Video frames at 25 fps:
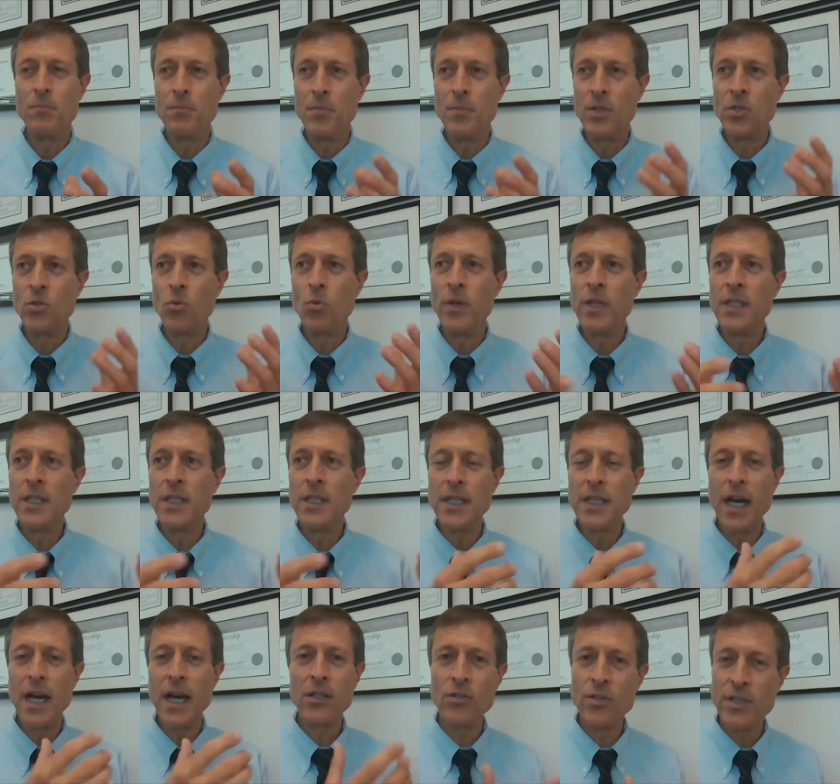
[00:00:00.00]
between the
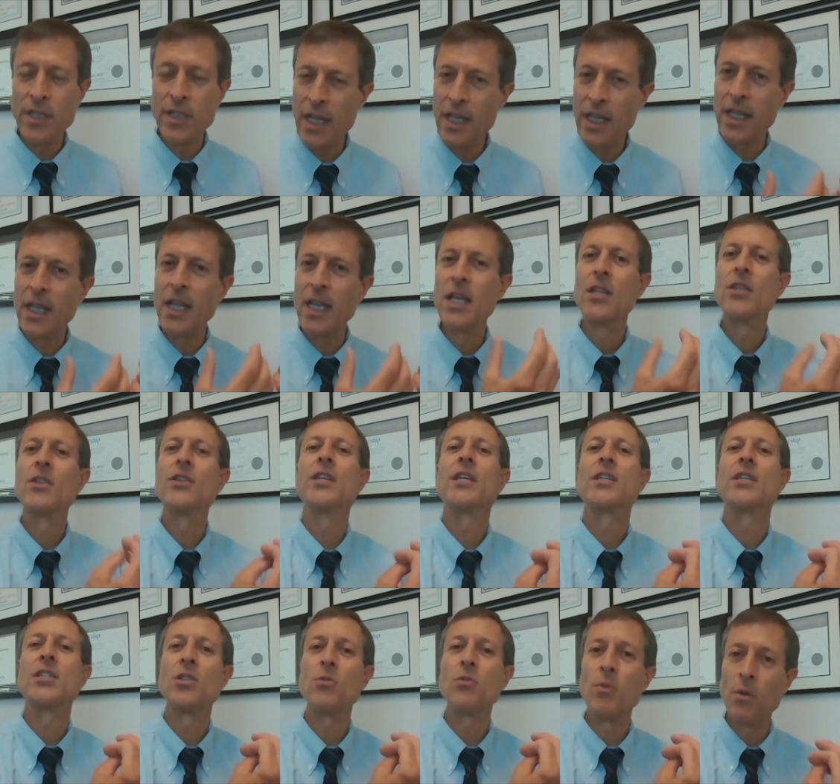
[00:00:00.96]
doctor saying,
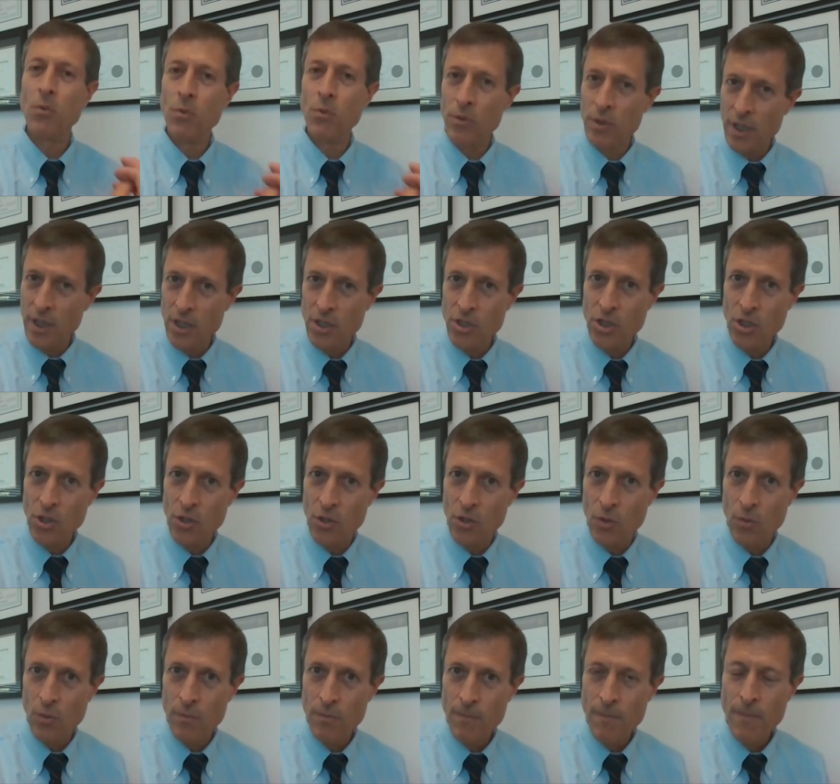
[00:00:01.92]
this is what we're going to
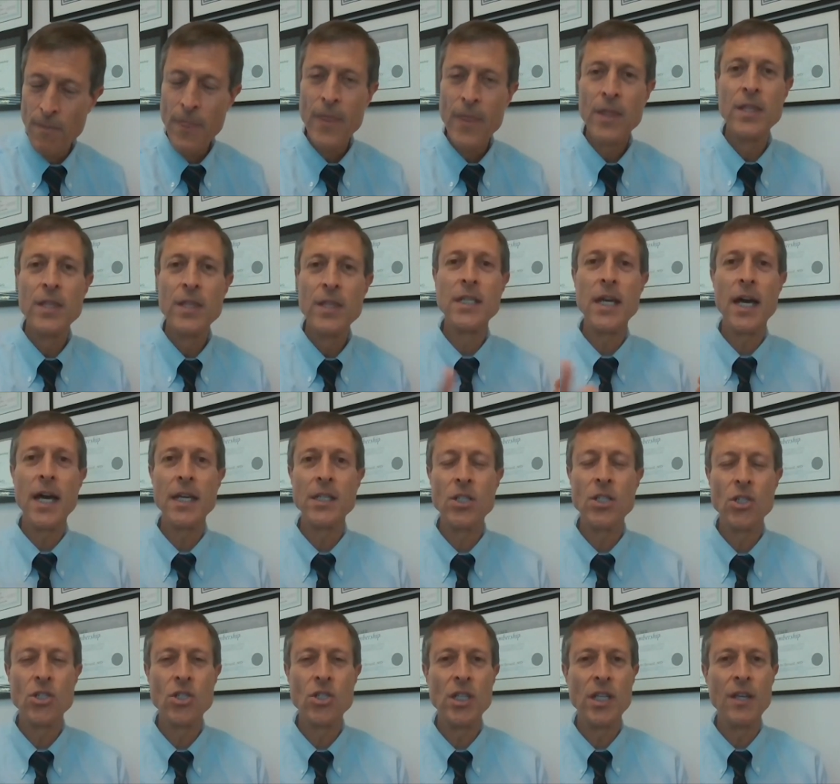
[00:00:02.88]
do, the
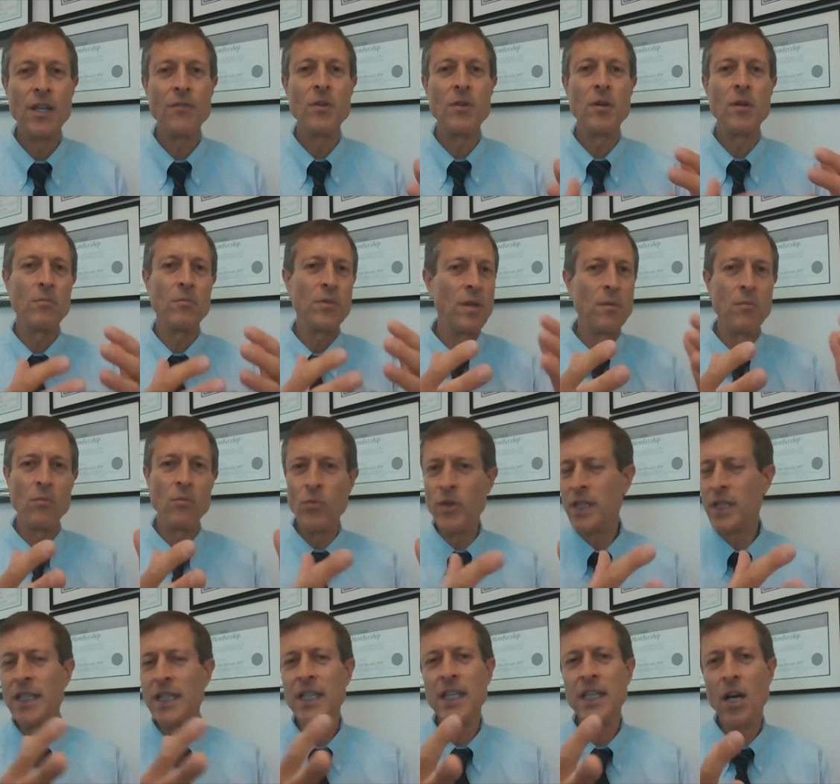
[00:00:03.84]
dietitian giving them
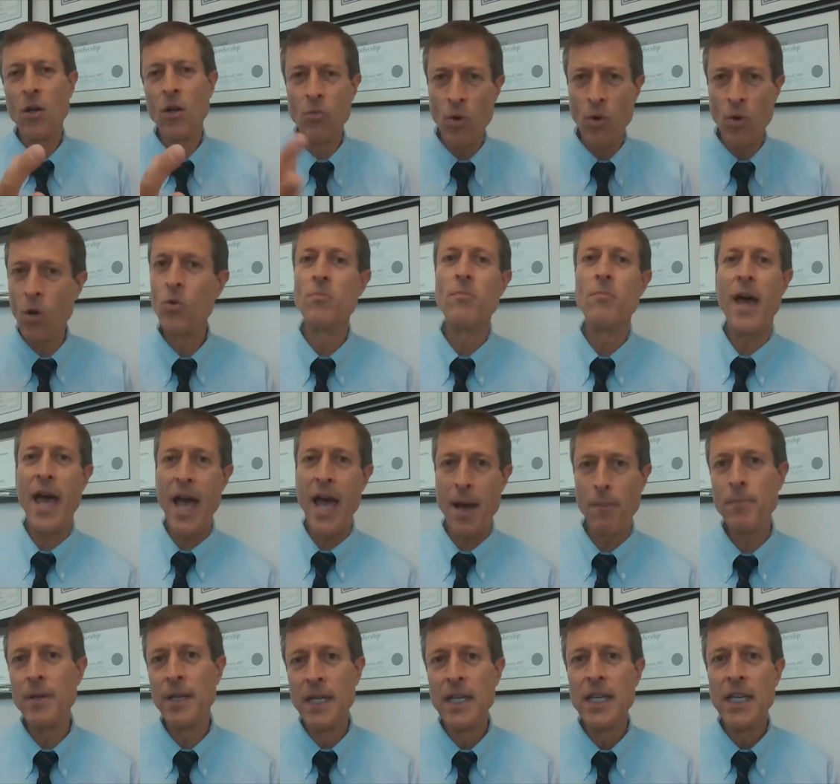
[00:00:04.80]
really a roadmap
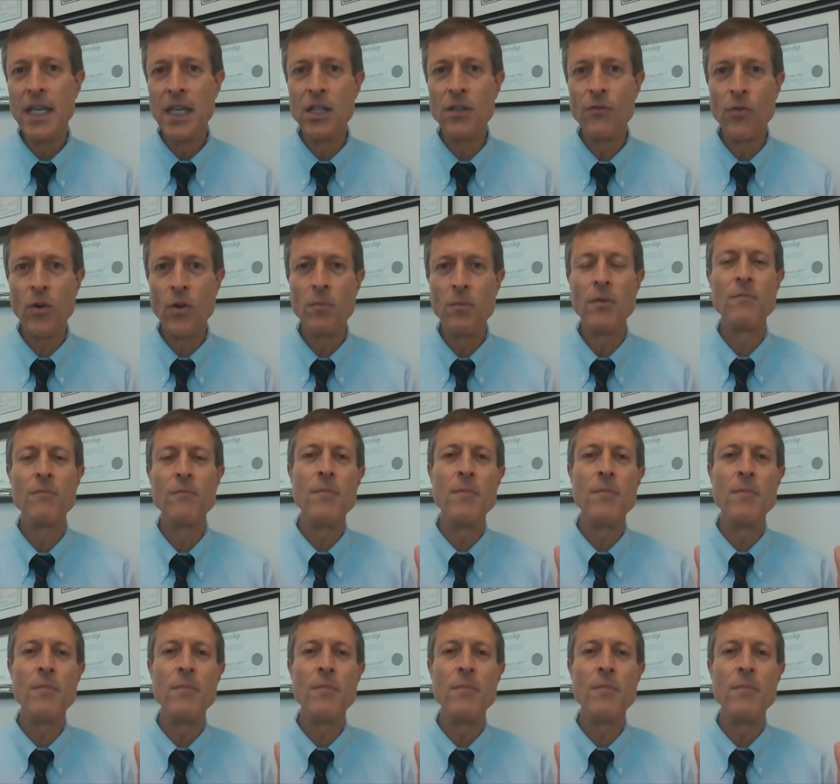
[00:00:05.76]
in the form of